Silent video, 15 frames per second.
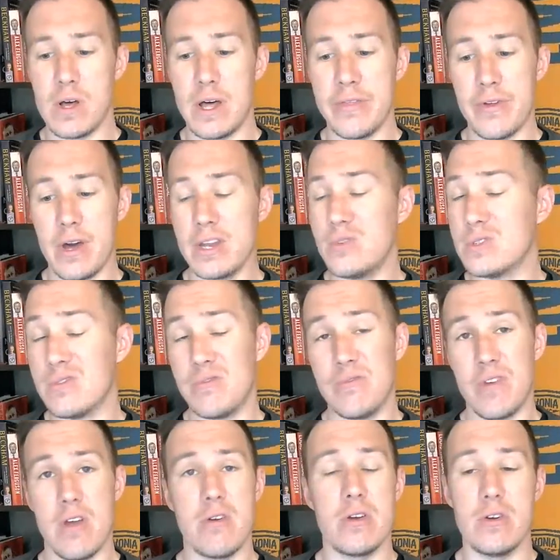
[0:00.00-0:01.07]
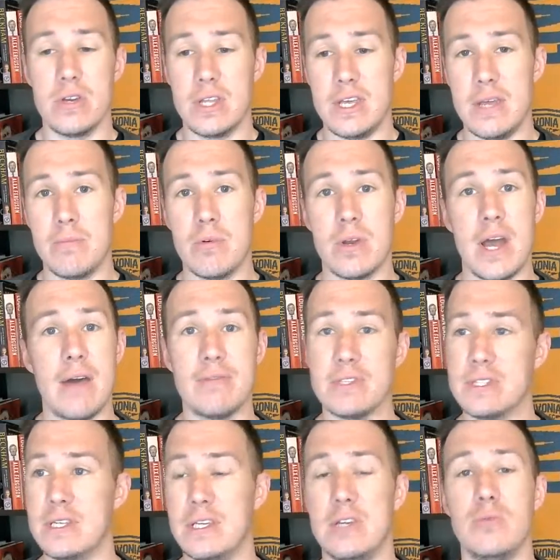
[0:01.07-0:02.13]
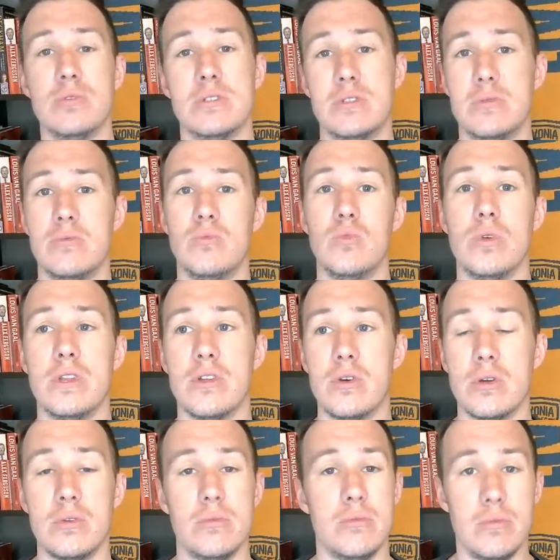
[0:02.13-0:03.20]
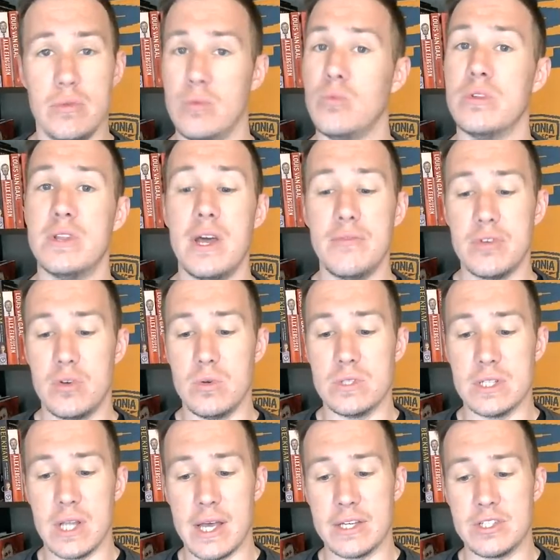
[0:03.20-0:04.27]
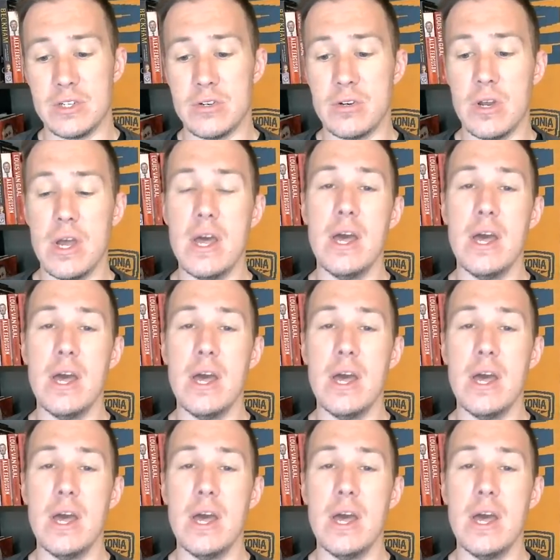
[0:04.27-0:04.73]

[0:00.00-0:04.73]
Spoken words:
I thought he was a very good keeper, and obviously he was really good with Leverkusen last year.